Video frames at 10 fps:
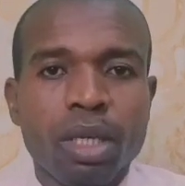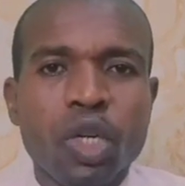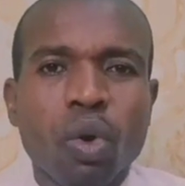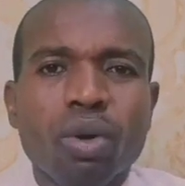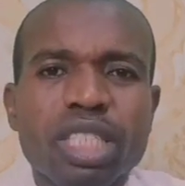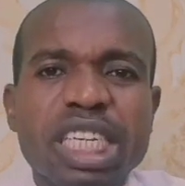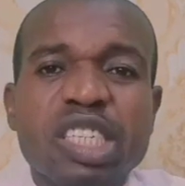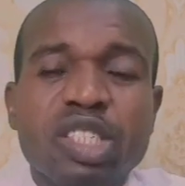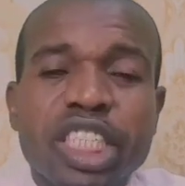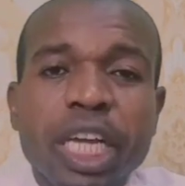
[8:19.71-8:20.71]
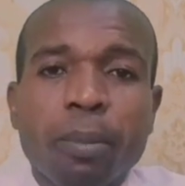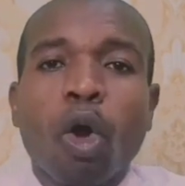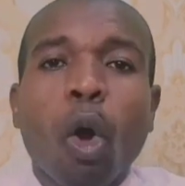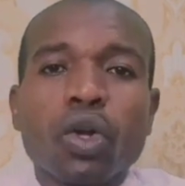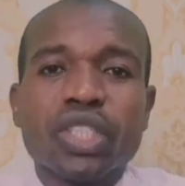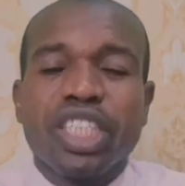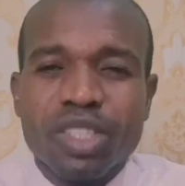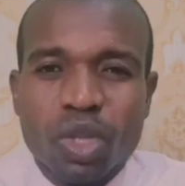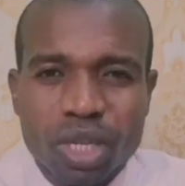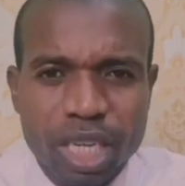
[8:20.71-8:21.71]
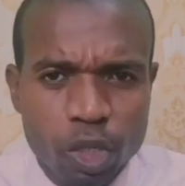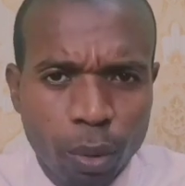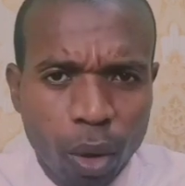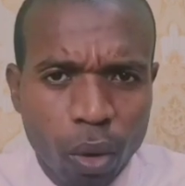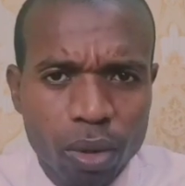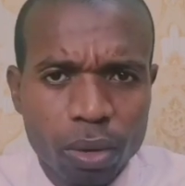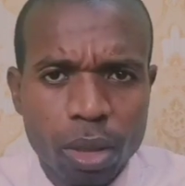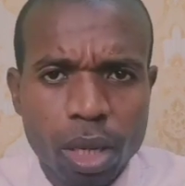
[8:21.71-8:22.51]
You know, this sheep cost Jesus his blood.